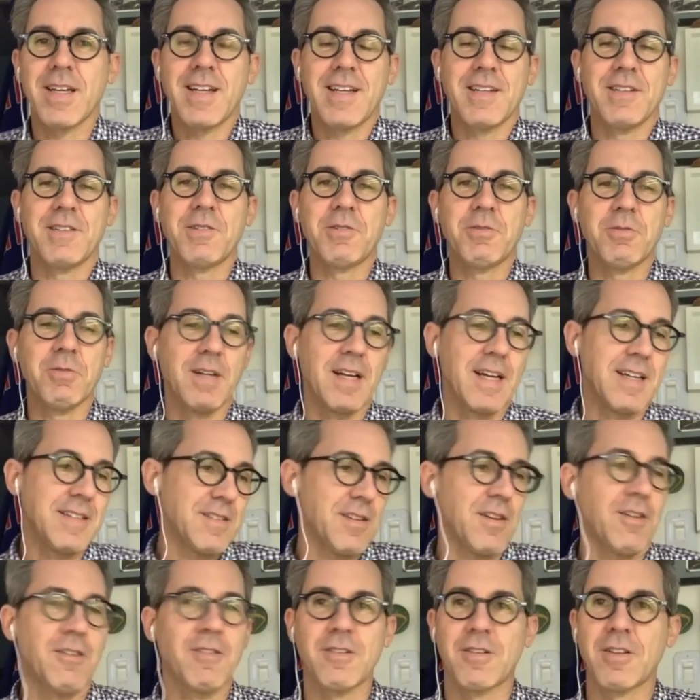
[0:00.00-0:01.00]
Like, what can I
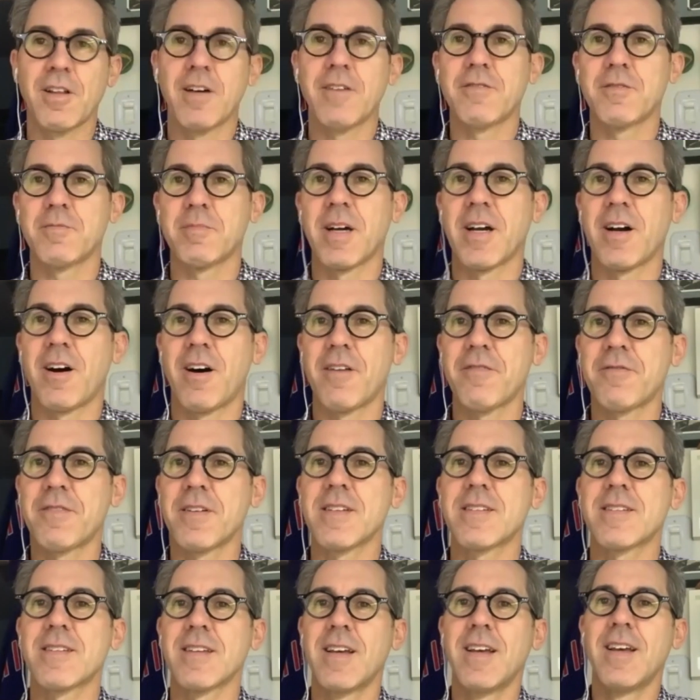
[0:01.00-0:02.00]
do? And I saw a glove in my
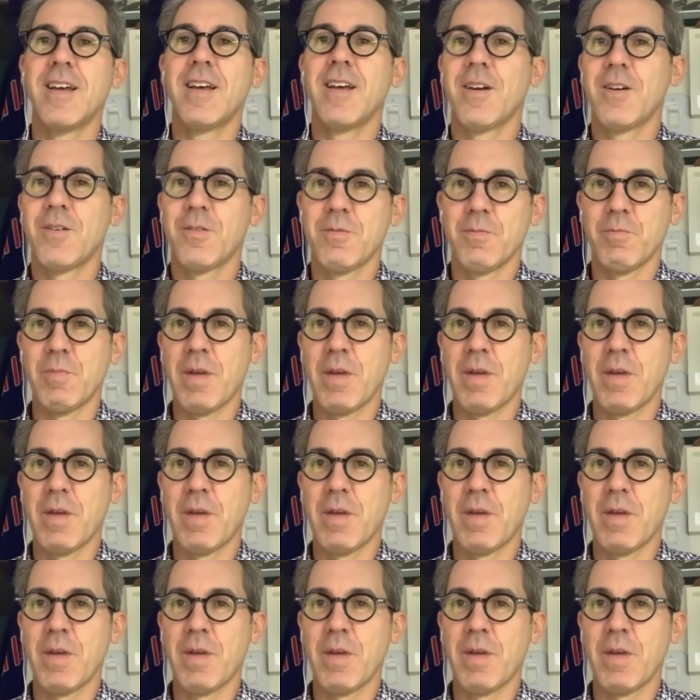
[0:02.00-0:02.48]
office